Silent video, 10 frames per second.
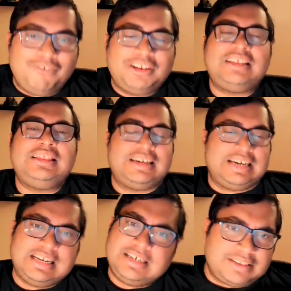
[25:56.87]
within the
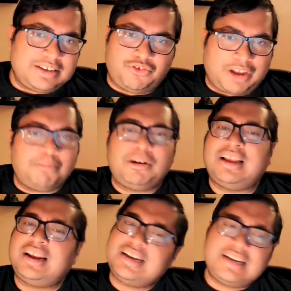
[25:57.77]
religious and tribal
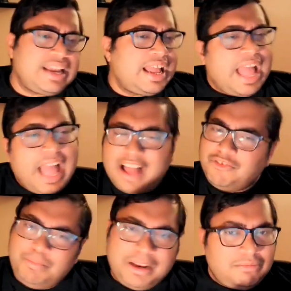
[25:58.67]
identity
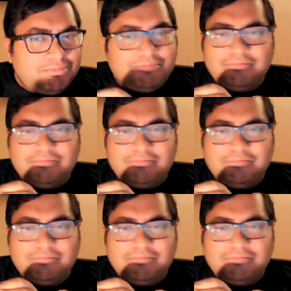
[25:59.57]
have been